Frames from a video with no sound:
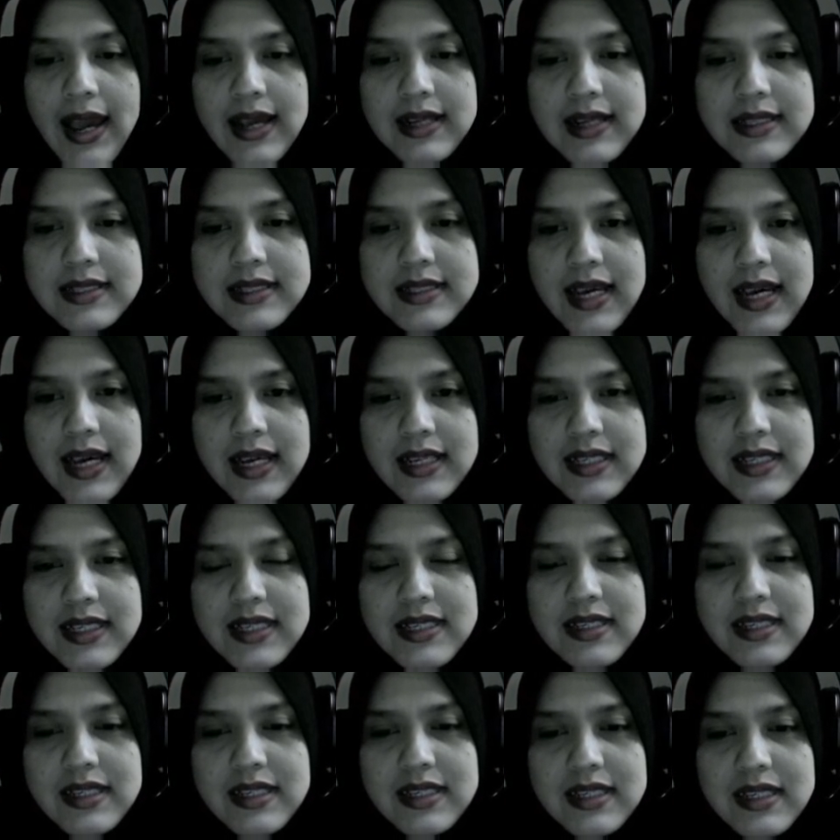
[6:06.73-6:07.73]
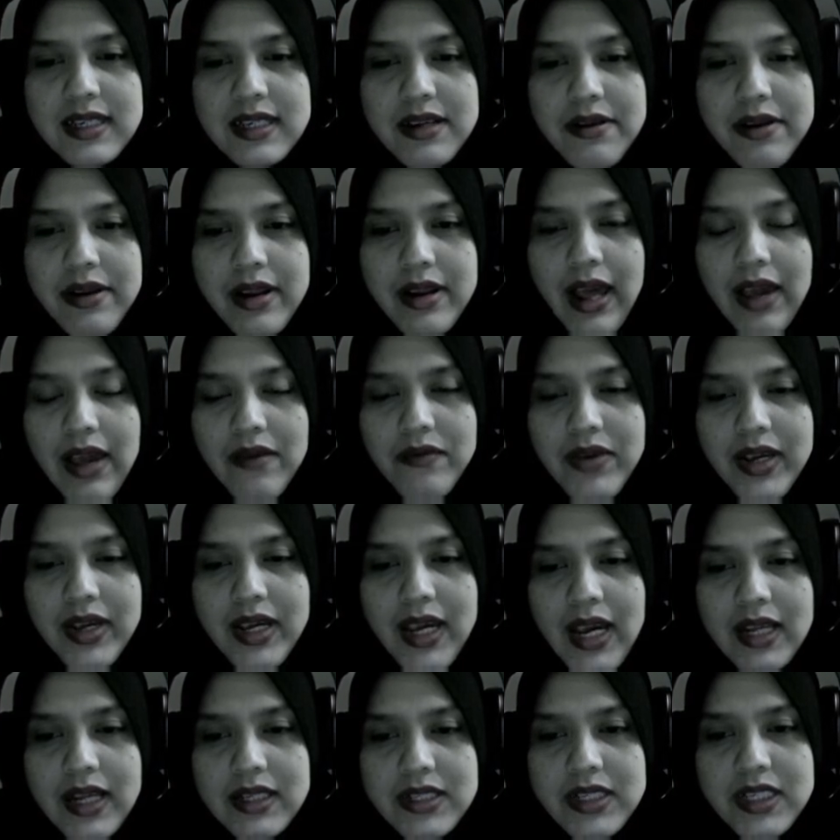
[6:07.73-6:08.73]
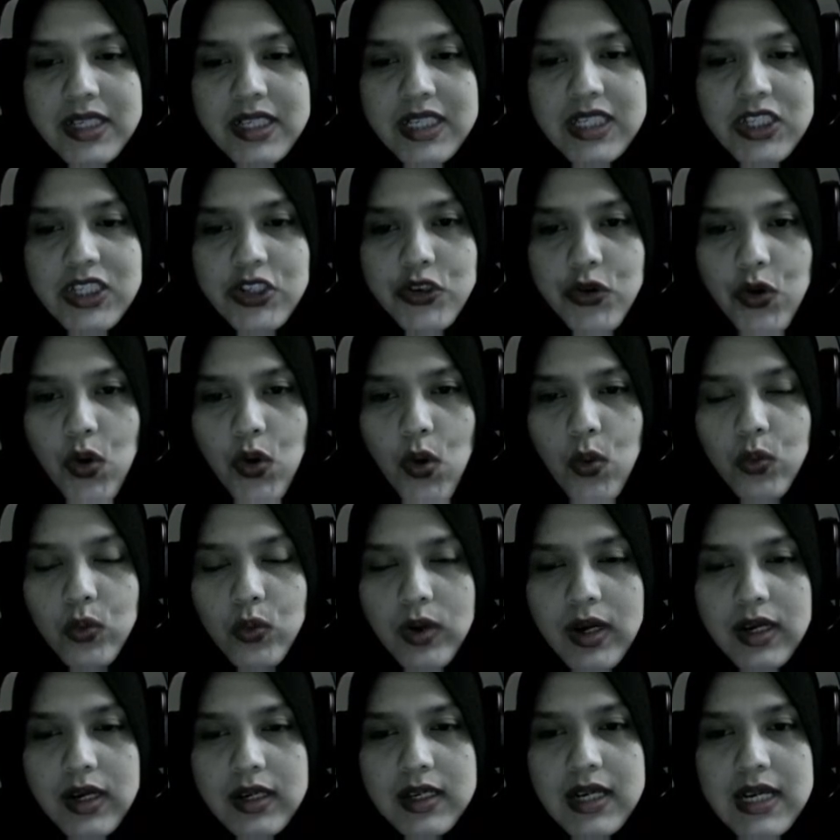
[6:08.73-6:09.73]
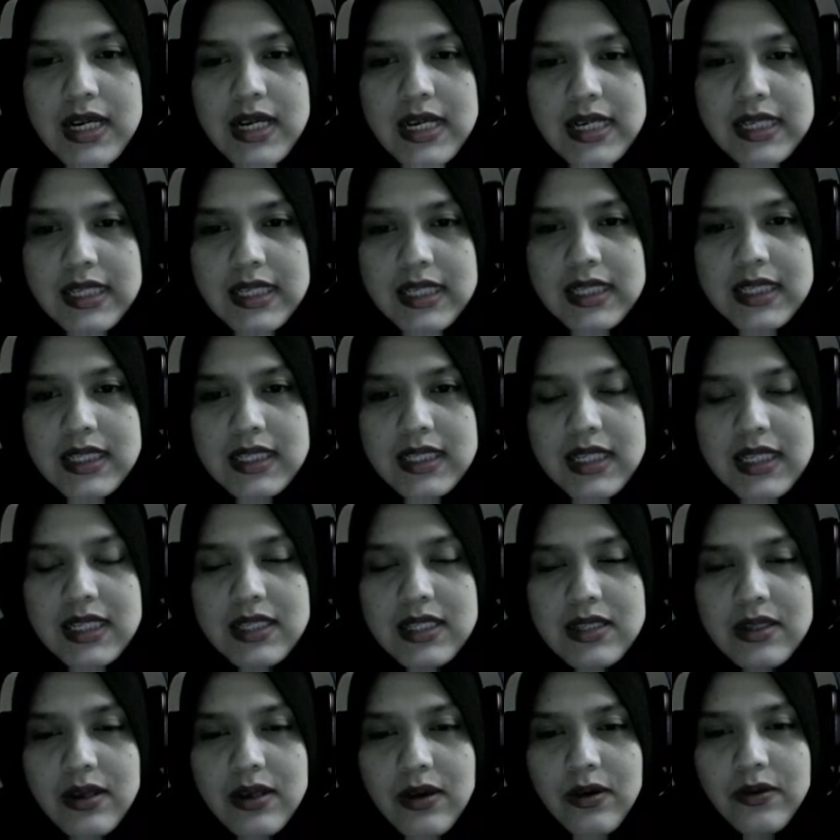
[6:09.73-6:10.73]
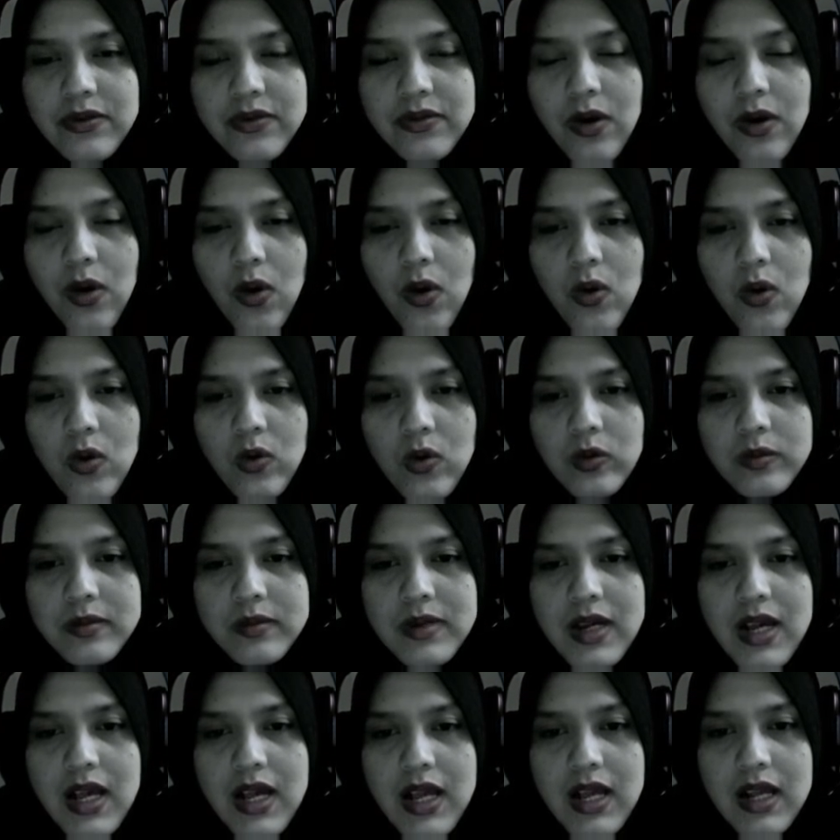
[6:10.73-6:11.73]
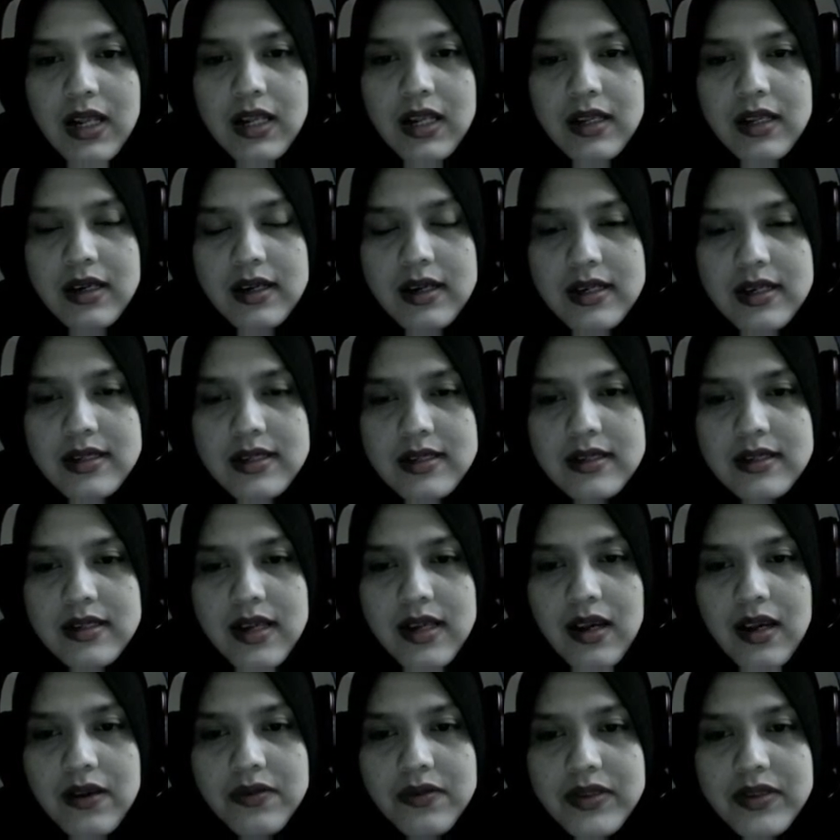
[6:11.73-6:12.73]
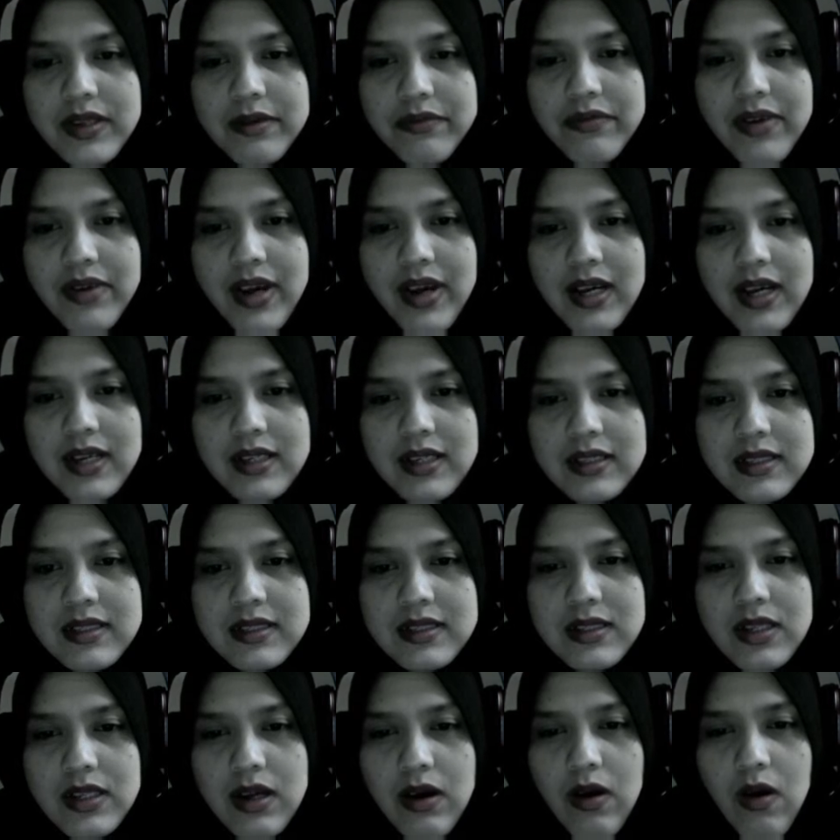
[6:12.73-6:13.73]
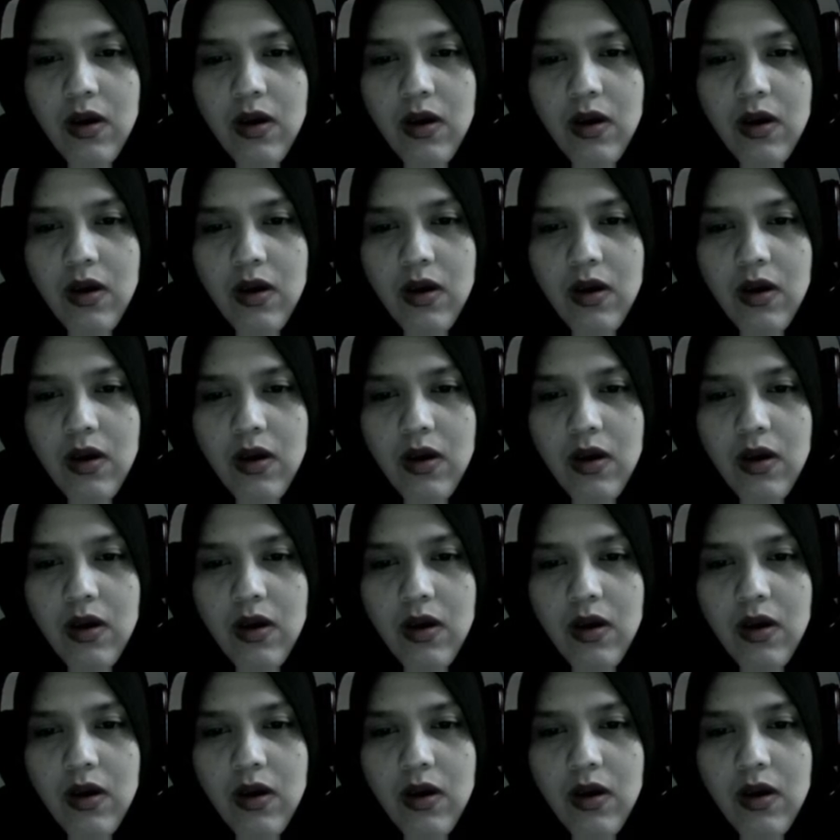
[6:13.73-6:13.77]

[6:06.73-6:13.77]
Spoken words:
And then this is in a navigator drawer, consists of Home, Learn Safe Defense,